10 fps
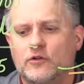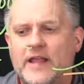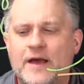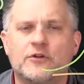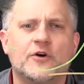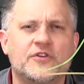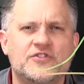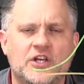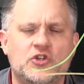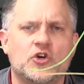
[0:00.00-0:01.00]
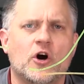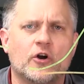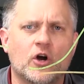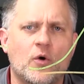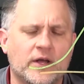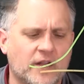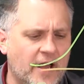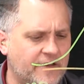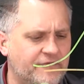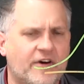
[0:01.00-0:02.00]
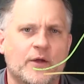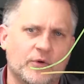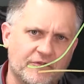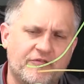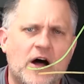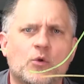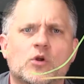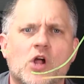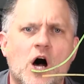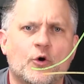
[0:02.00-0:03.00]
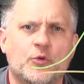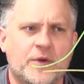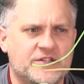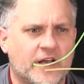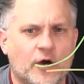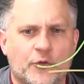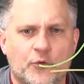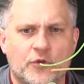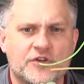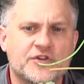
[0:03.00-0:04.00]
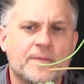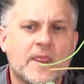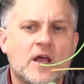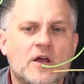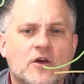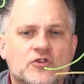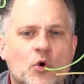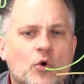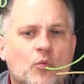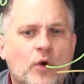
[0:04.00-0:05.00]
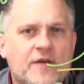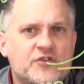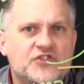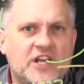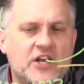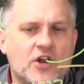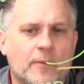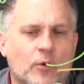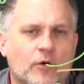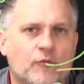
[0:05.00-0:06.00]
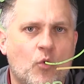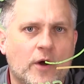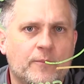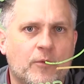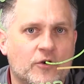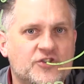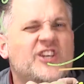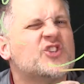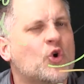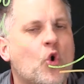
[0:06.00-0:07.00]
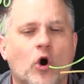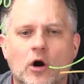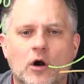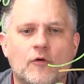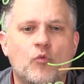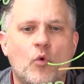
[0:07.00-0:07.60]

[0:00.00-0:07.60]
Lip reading: download the z-chart or go online and find one and follow along with me as I go through this. So we have a z-number of z-score of